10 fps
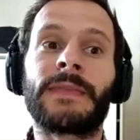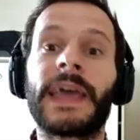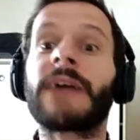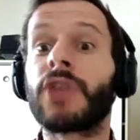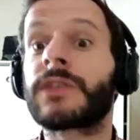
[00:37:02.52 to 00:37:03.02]

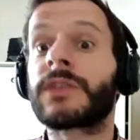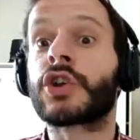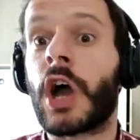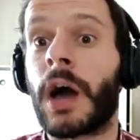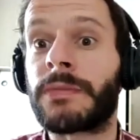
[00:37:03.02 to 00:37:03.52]
have lost their
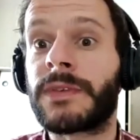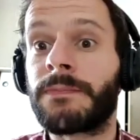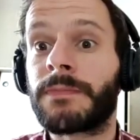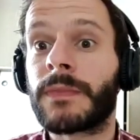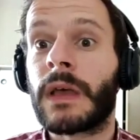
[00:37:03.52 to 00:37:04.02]
jobs.
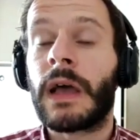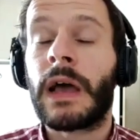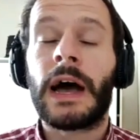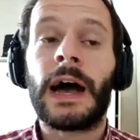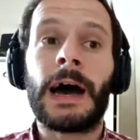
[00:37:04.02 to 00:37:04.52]

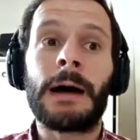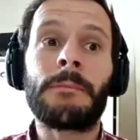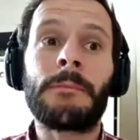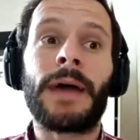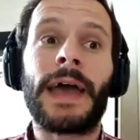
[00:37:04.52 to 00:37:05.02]

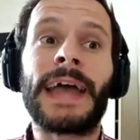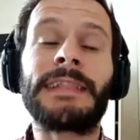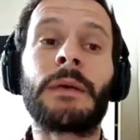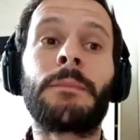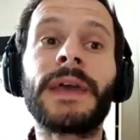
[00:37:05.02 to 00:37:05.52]

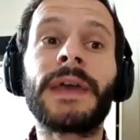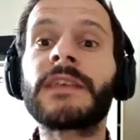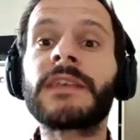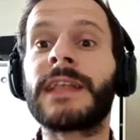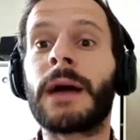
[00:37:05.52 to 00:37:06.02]
And the
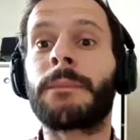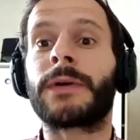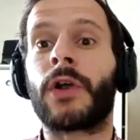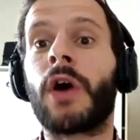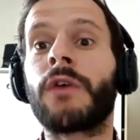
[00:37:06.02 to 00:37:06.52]
biggest
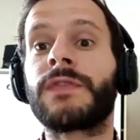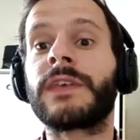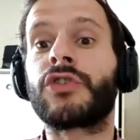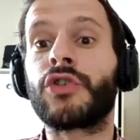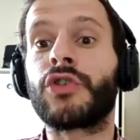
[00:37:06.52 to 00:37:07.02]
number of
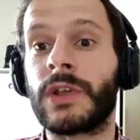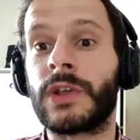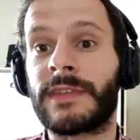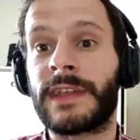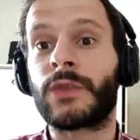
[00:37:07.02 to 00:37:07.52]
the
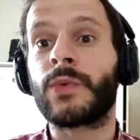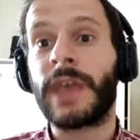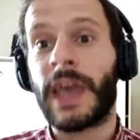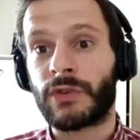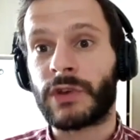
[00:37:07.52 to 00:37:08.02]
students that we
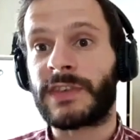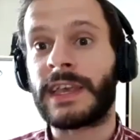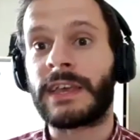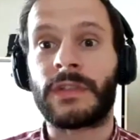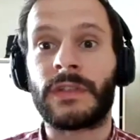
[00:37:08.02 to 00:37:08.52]
have
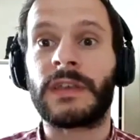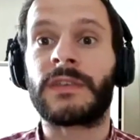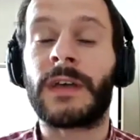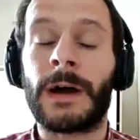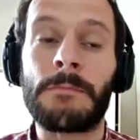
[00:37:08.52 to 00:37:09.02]
received these